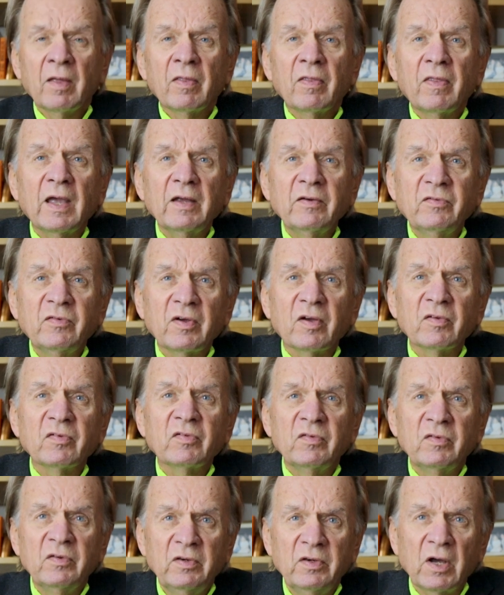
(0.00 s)
They
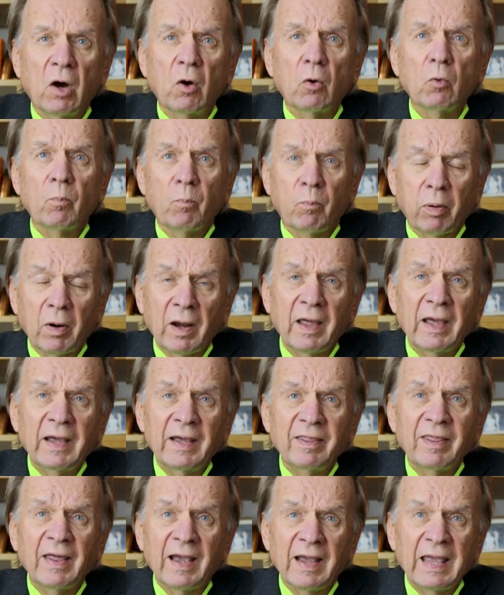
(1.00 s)
just don't
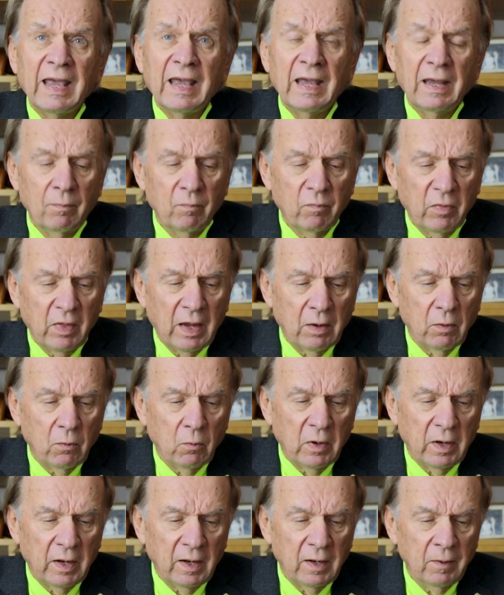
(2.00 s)
play that game that
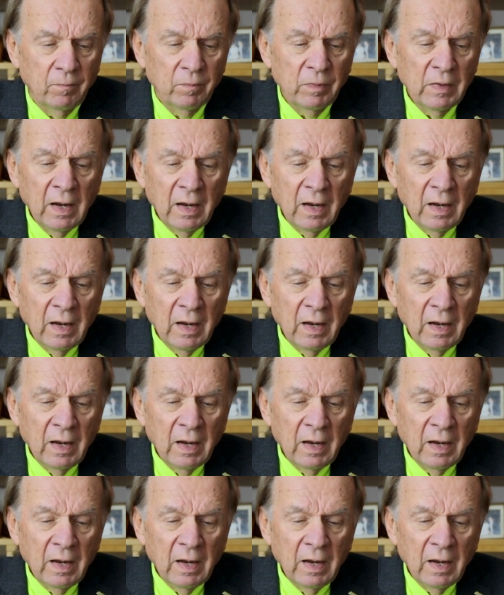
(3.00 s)
way.